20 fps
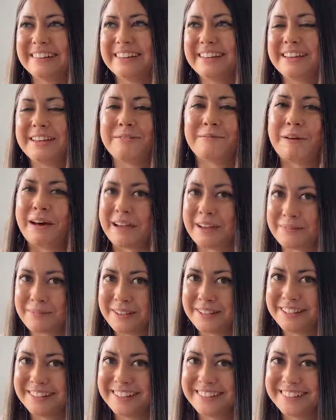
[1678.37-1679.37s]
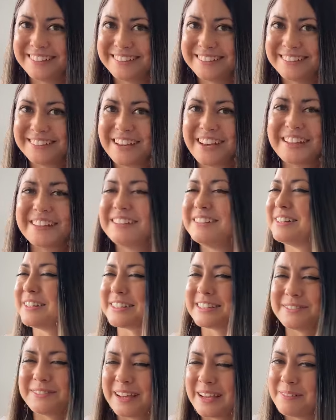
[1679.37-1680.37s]
in my opinion.
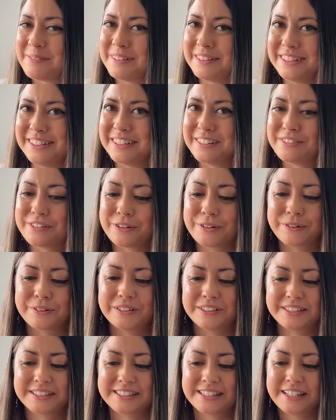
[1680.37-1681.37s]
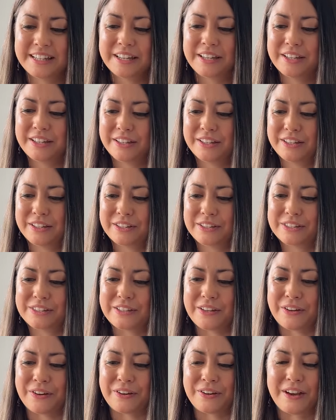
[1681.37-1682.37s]
Just my opinion, of course.
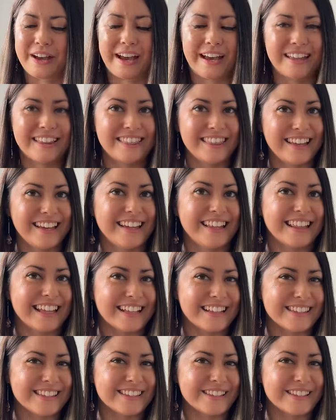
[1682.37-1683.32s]
So I think that's